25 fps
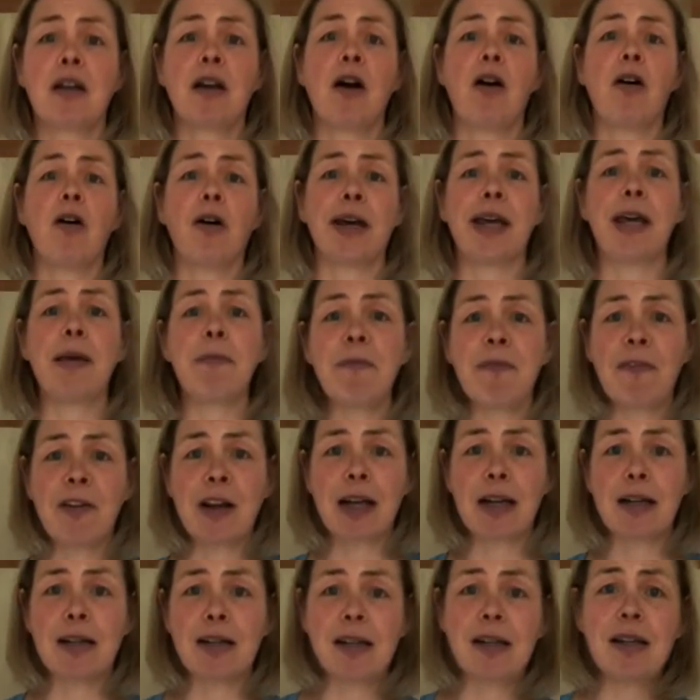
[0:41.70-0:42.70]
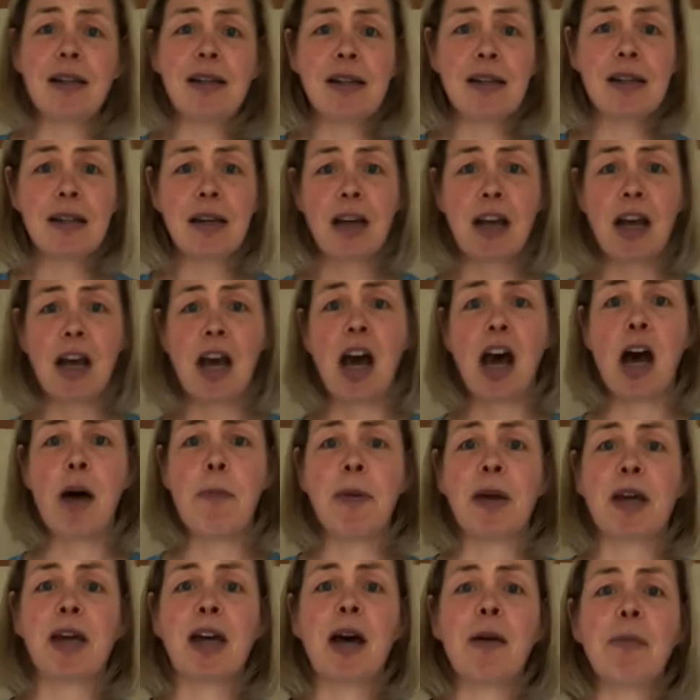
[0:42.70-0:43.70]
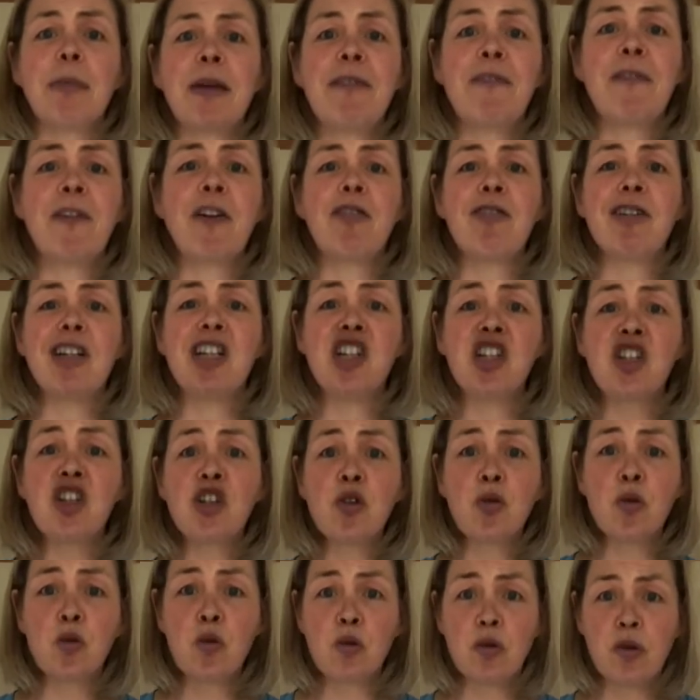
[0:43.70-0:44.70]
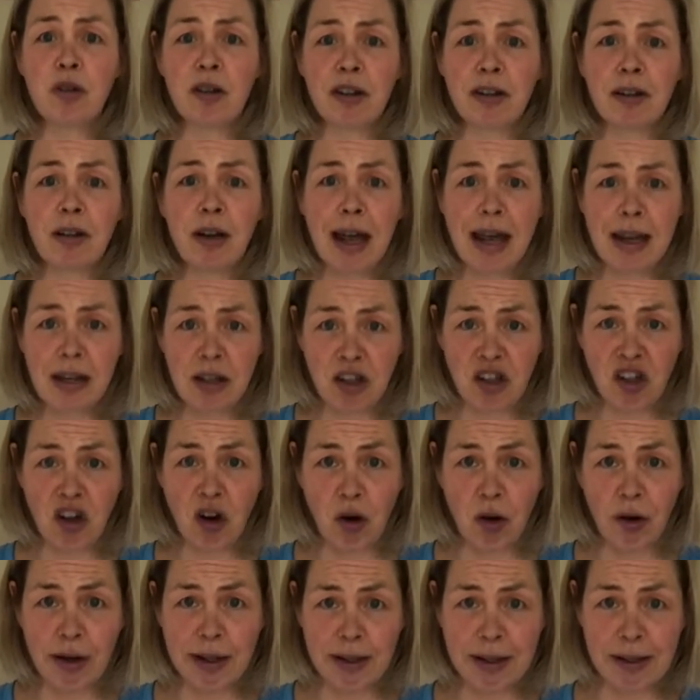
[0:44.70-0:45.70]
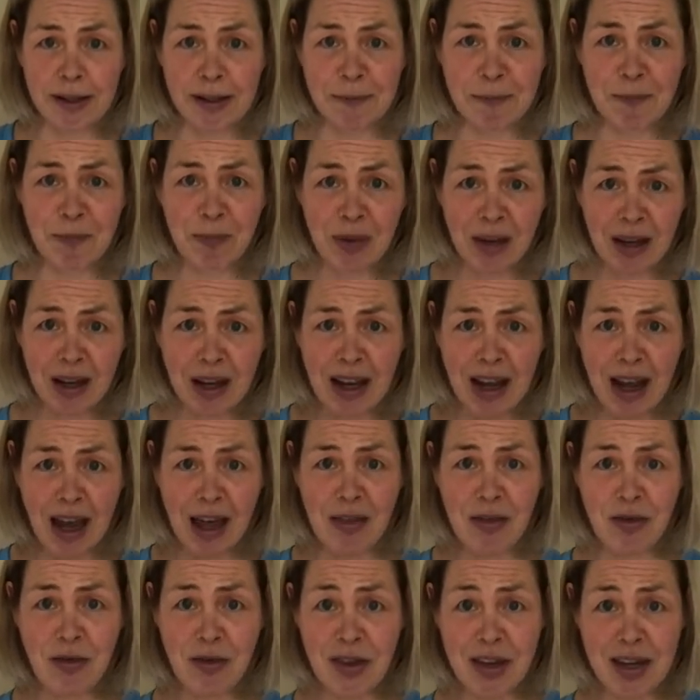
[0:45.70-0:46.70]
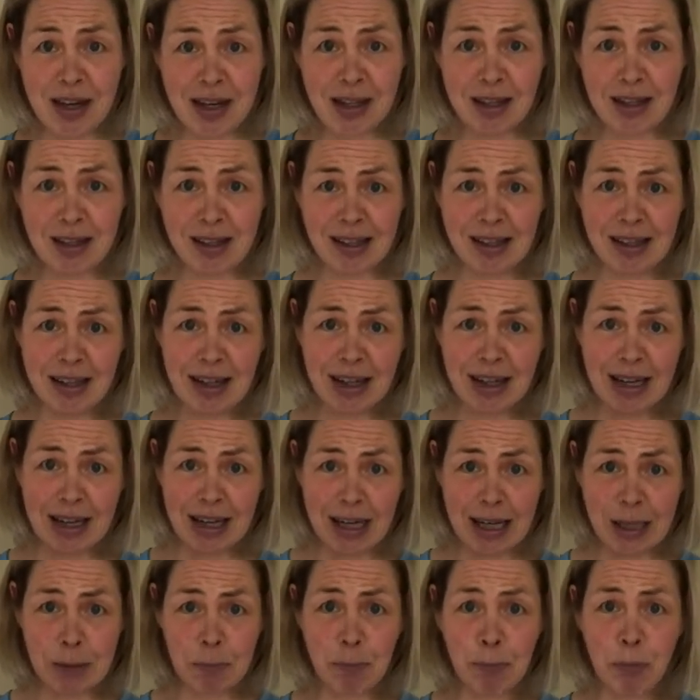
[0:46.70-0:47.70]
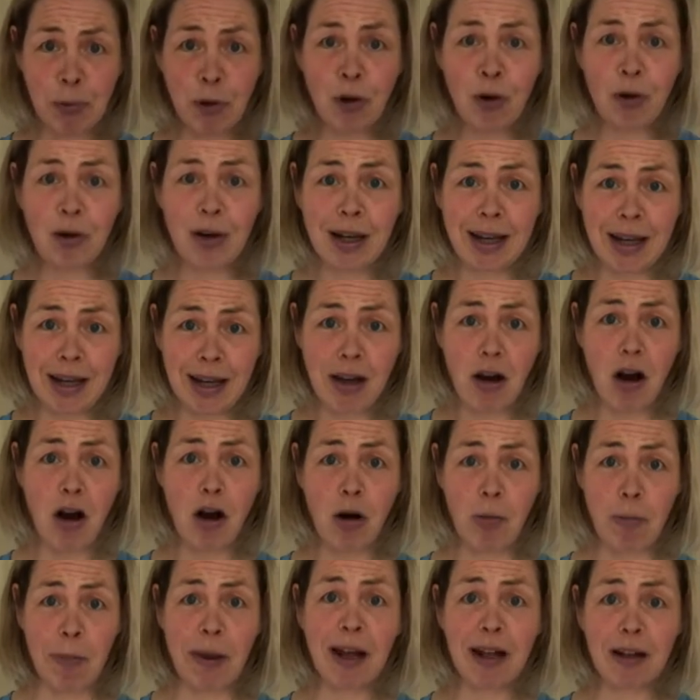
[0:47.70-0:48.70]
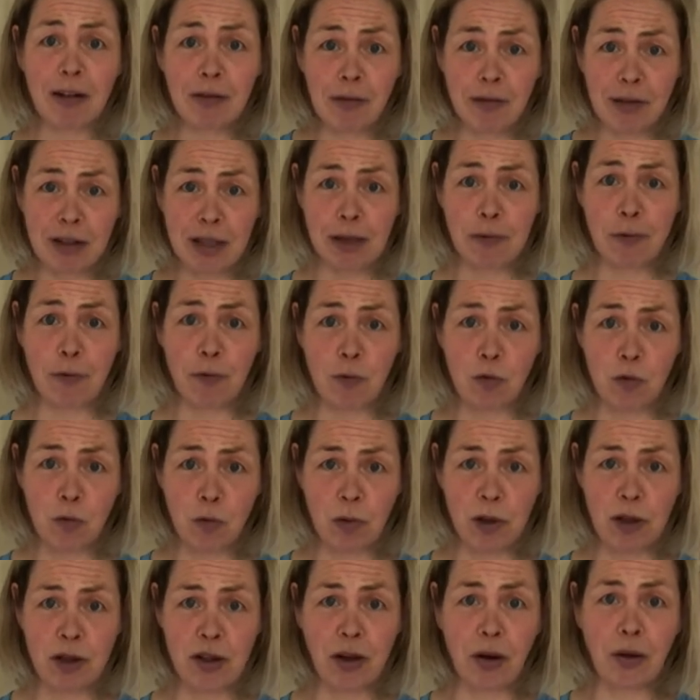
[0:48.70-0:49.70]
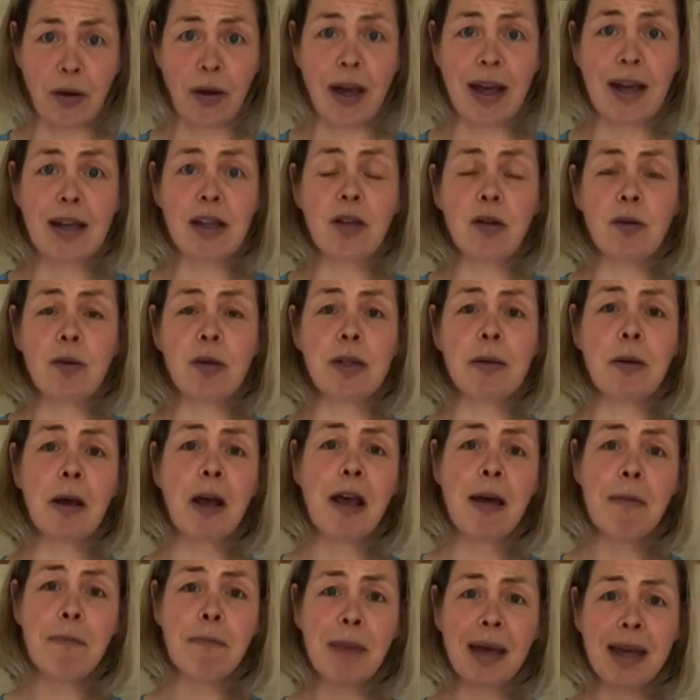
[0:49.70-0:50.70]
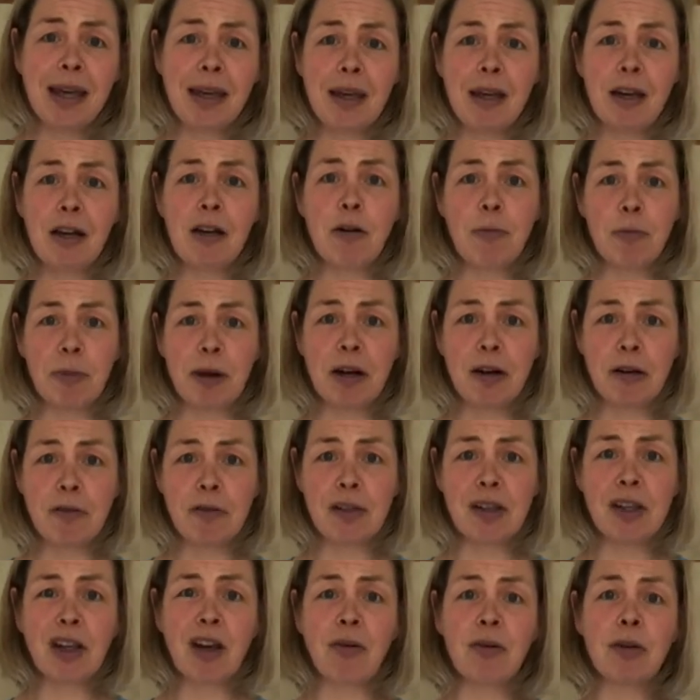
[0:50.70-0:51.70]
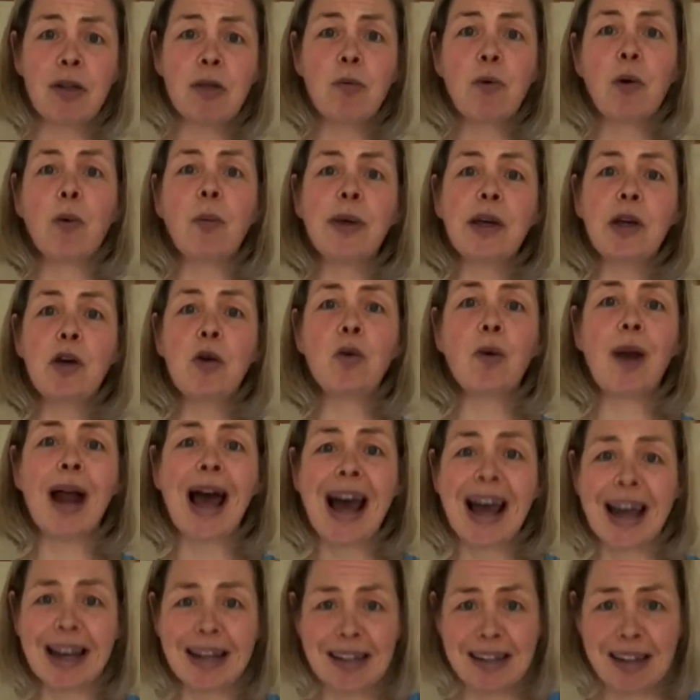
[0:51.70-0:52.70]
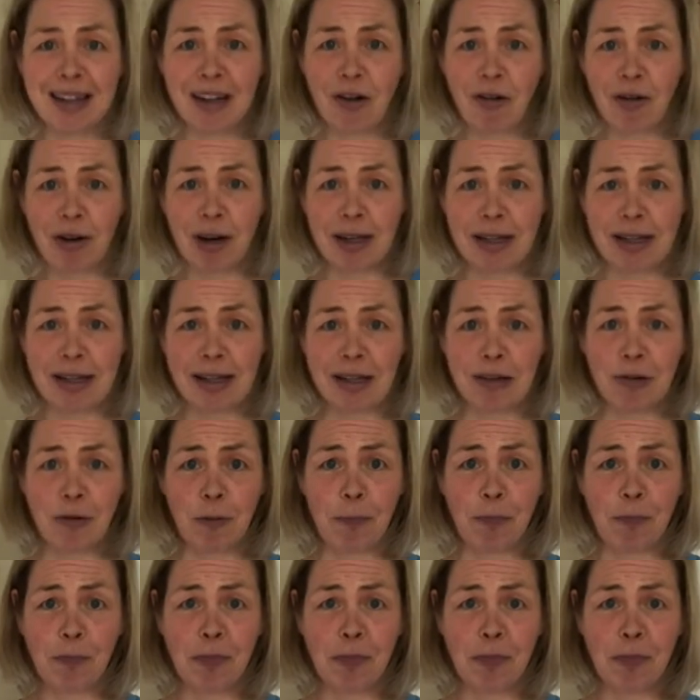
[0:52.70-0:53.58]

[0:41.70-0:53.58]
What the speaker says: our hip flexors, are becoming very short and tight. And this is pulling our pelvis forwards, okay? So it's making our pelvis go into what we call anterior tilt.